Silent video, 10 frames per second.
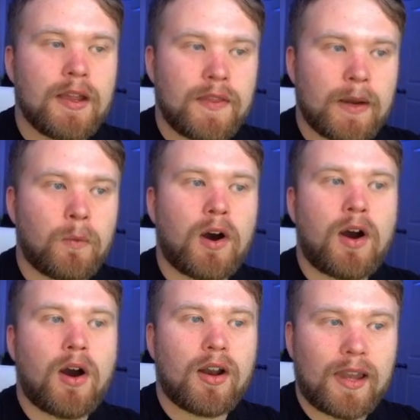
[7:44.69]
than
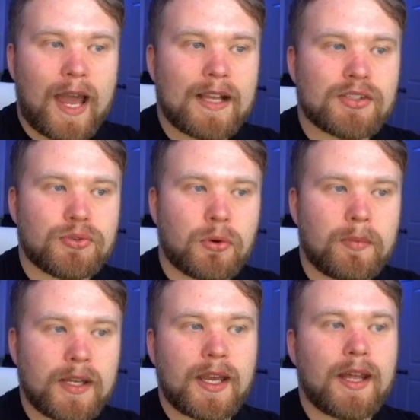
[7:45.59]
what our last
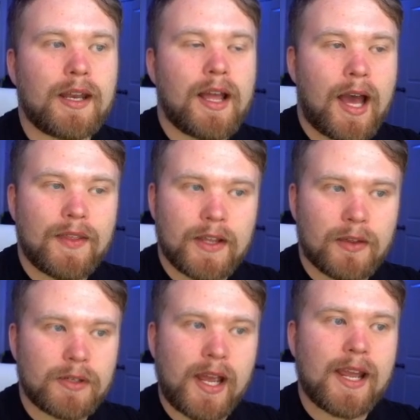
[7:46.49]
storm did the
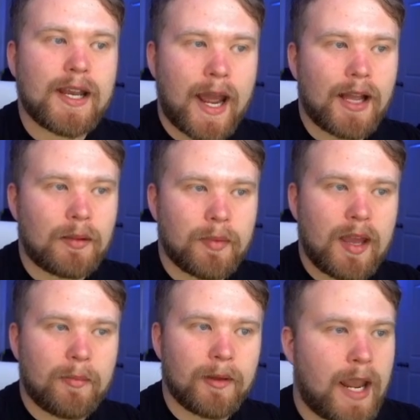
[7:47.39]
other day in Alabama.